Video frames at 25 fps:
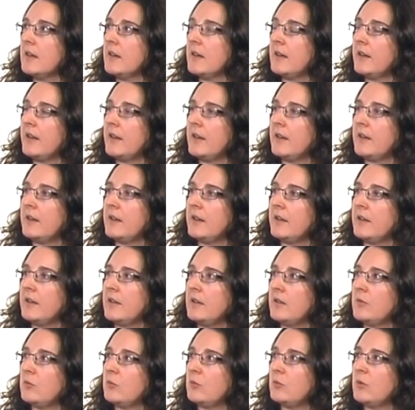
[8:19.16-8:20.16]

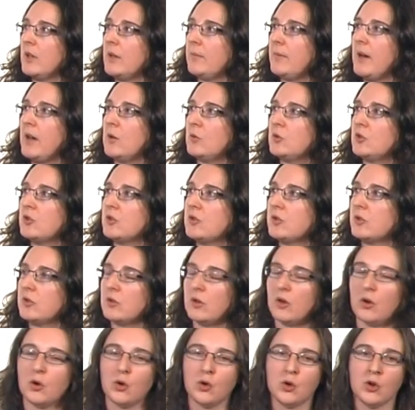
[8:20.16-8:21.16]
about
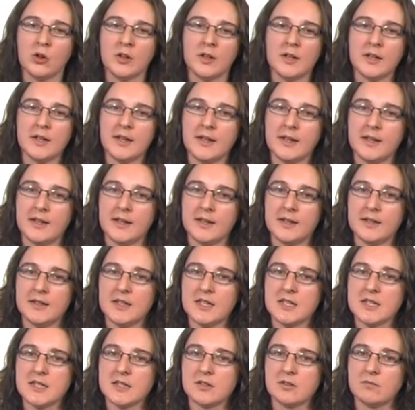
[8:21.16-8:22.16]
all
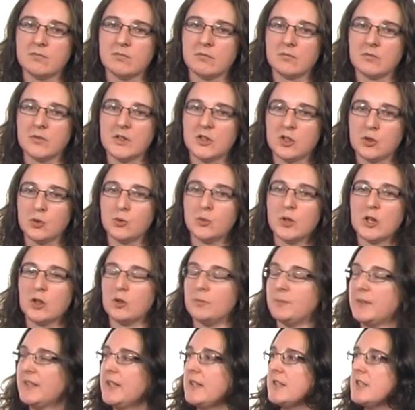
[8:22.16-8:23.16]
this intercultural
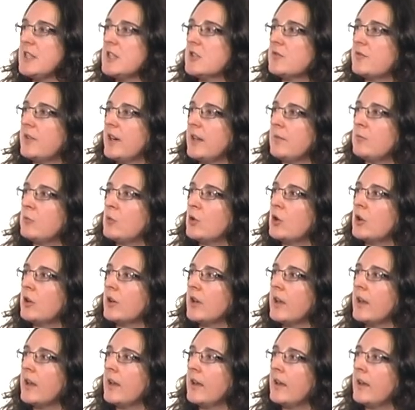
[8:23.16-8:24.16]
competencies
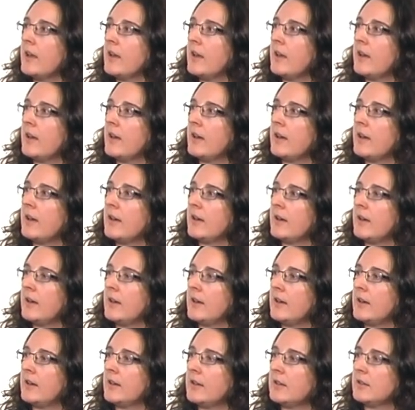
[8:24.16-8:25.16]
framework.
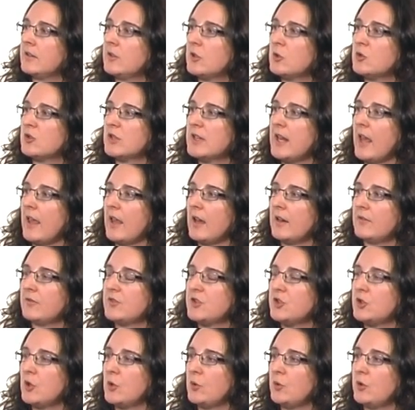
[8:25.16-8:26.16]
Those that I
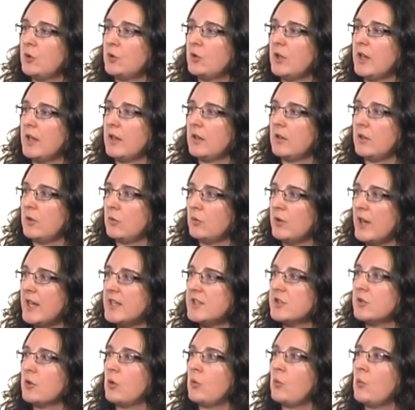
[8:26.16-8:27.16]
have showed you, the
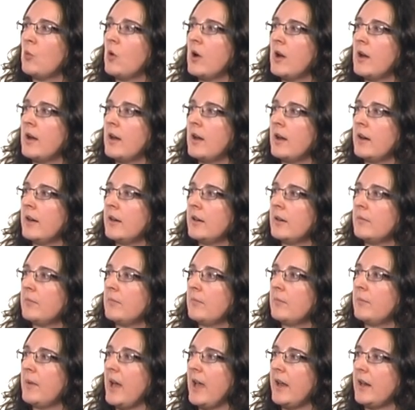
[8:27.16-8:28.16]
UNESCO one,
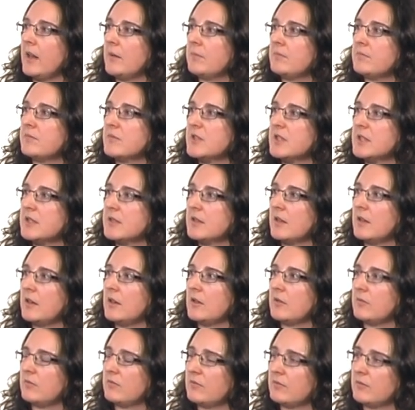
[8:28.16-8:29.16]
Byram's, there
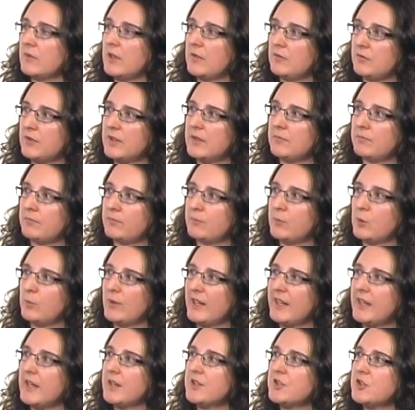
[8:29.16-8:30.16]
are different
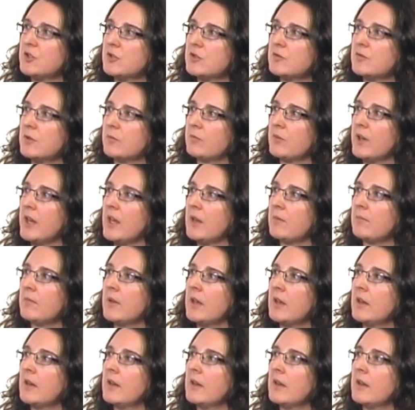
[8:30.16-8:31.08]
publications from him,